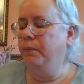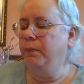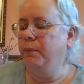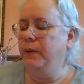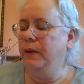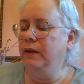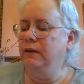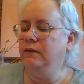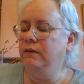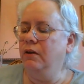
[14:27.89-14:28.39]

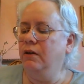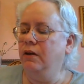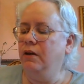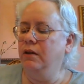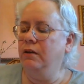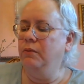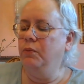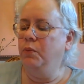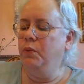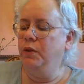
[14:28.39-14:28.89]
based
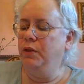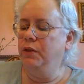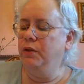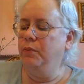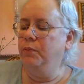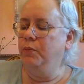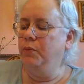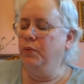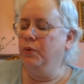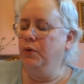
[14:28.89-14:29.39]
on
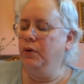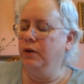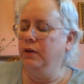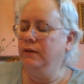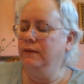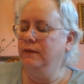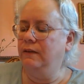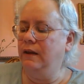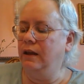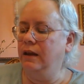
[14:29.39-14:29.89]
William
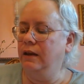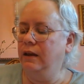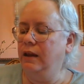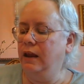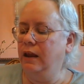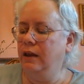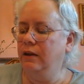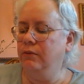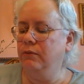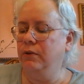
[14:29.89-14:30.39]
Morris and
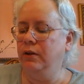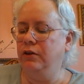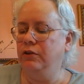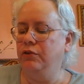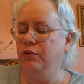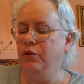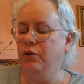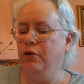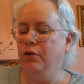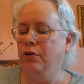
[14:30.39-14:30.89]
Henry
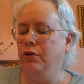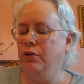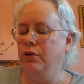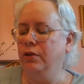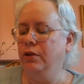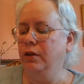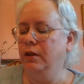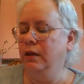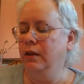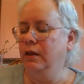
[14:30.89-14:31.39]

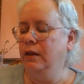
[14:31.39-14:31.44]
Durrell.